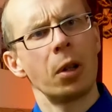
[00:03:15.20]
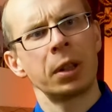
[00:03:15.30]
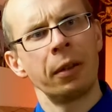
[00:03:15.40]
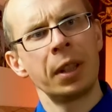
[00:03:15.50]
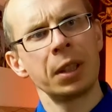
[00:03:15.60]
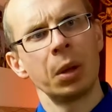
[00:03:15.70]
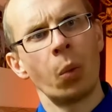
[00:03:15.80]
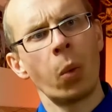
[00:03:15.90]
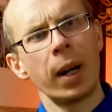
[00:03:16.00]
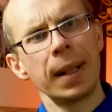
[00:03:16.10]
Of course, there is
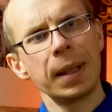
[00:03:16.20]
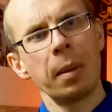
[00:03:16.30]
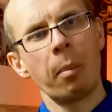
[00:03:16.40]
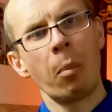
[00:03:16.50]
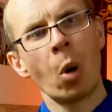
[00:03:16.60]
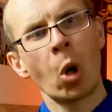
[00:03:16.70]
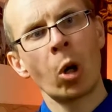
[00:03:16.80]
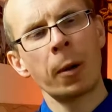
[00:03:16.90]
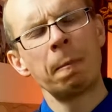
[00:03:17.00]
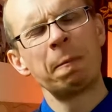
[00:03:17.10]
one
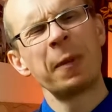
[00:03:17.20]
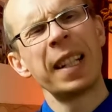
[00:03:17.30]
more